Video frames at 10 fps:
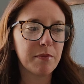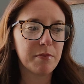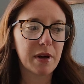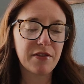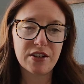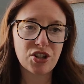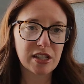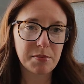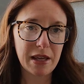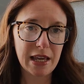But if it's just
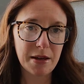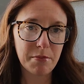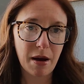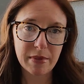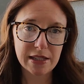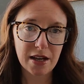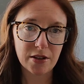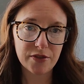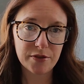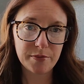me by
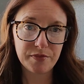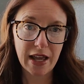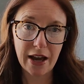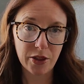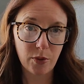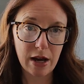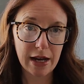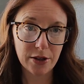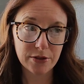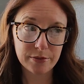myself out in the
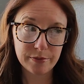wild,